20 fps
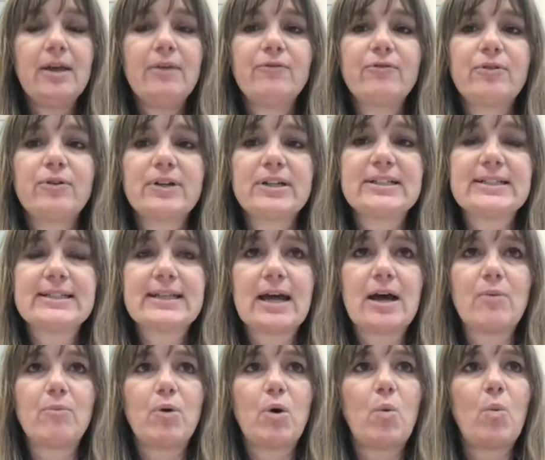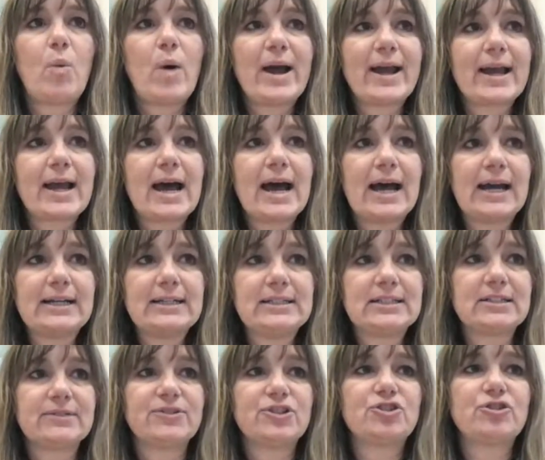For example, what
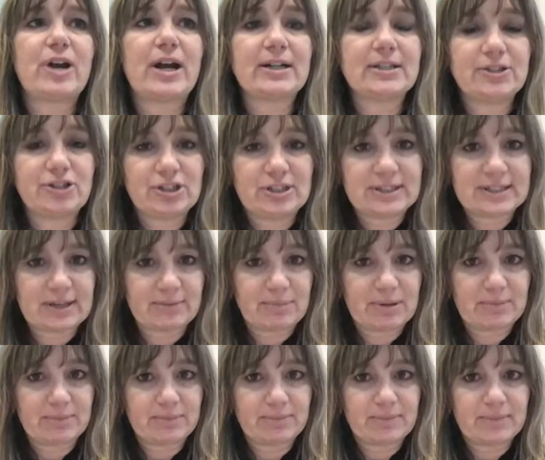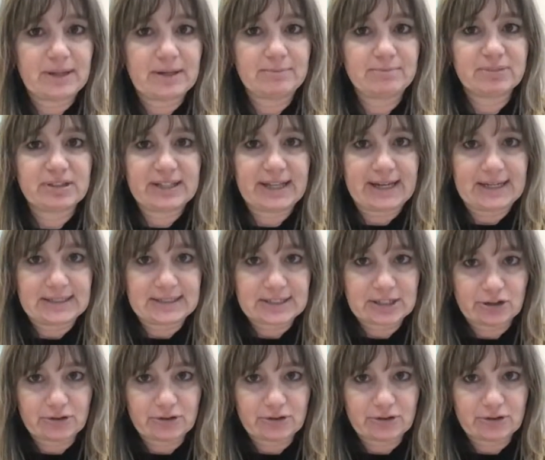kinds of strategies have been in place?